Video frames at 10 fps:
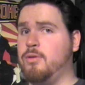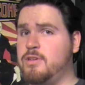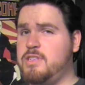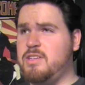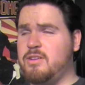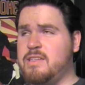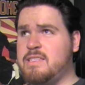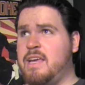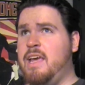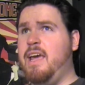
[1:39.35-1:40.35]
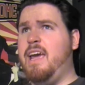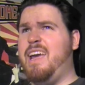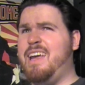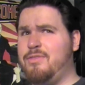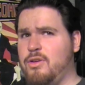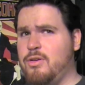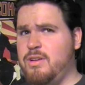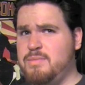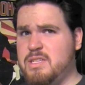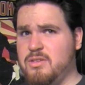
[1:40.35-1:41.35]
orange sodas and for
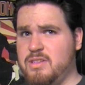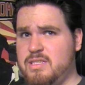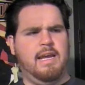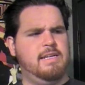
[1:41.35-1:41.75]
cream sodas.